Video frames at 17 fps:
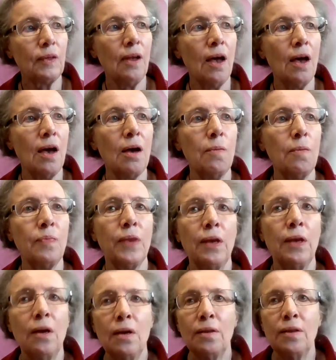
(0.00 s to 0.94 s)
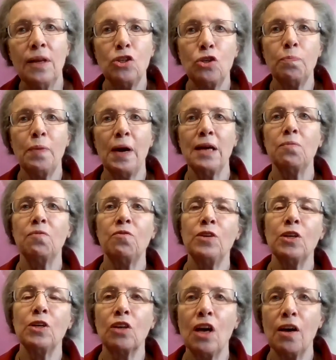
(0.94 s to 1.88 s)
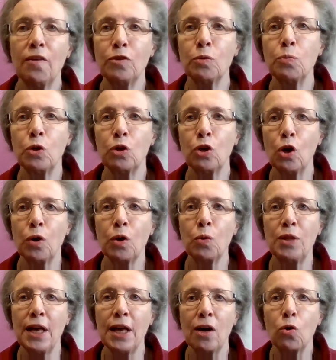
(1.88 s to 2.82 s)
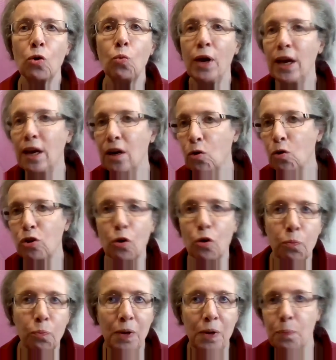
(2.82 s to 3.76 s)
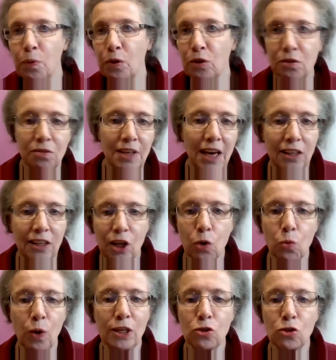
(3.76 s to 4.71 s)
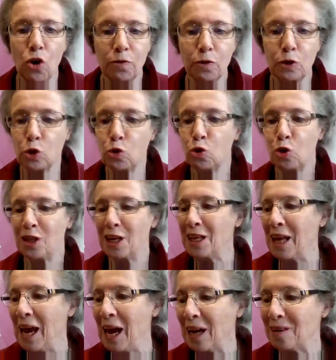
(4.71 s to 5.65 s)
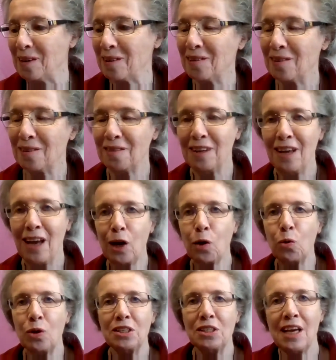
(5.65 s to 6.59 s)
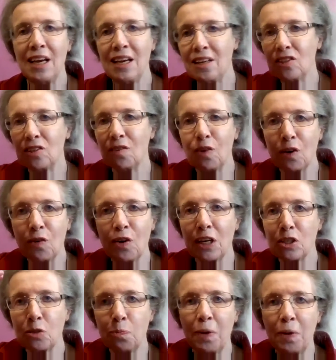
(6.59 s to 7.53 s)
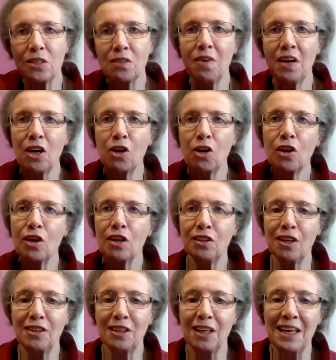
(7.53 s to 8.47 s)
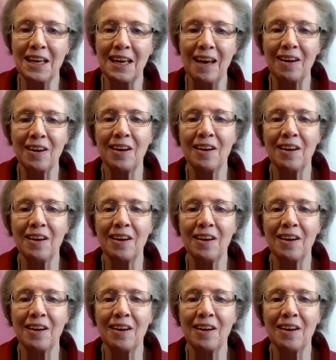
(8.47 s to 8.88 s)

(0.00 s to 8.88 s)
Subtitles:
that you might feel comfortable going without a wig, although people take their wigs off sooner than that. I always say it's a very expensive haircut that they get.